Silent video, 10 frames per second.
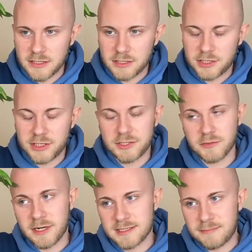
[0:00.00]
She used to
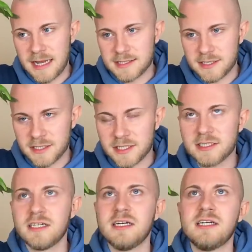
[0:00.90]
work as a pet
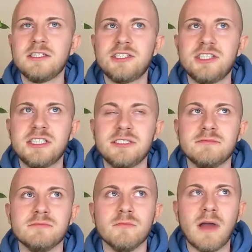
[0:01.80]
sitter. She
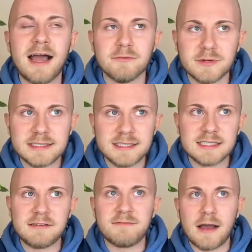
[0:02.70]
had
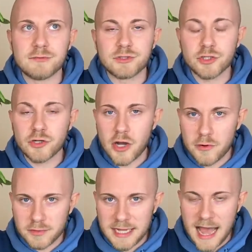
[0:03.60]
recently found her
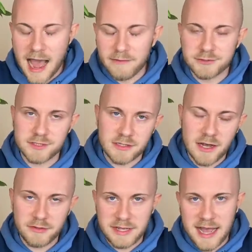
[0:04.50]
own cat, which was our
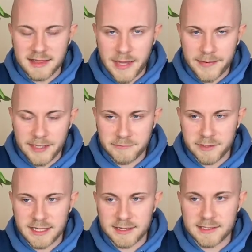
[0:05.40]
other cat that we lived
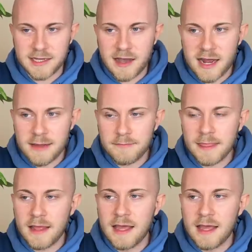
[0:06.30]
with at the time.